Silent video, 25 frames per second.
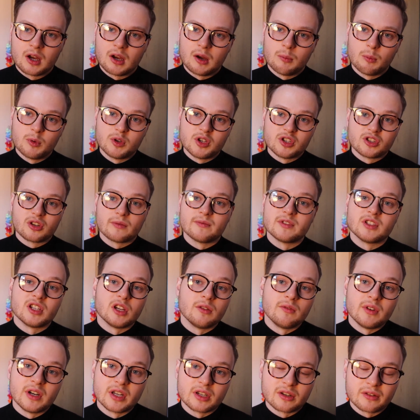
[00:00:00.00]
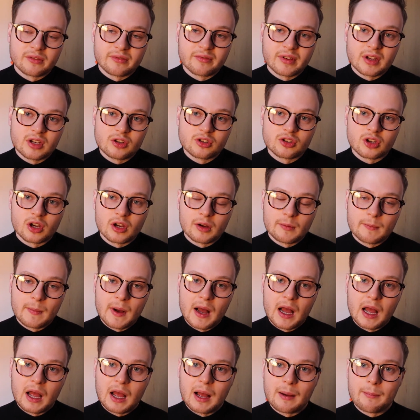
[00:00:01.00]
which is obviously a really good feature,
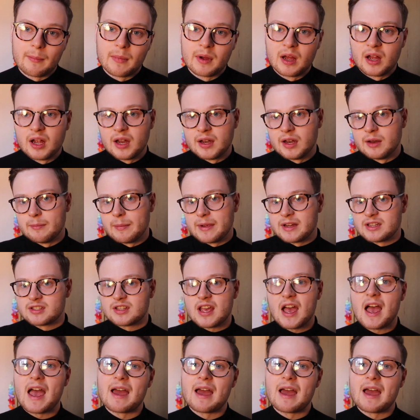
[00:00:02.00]
and it makes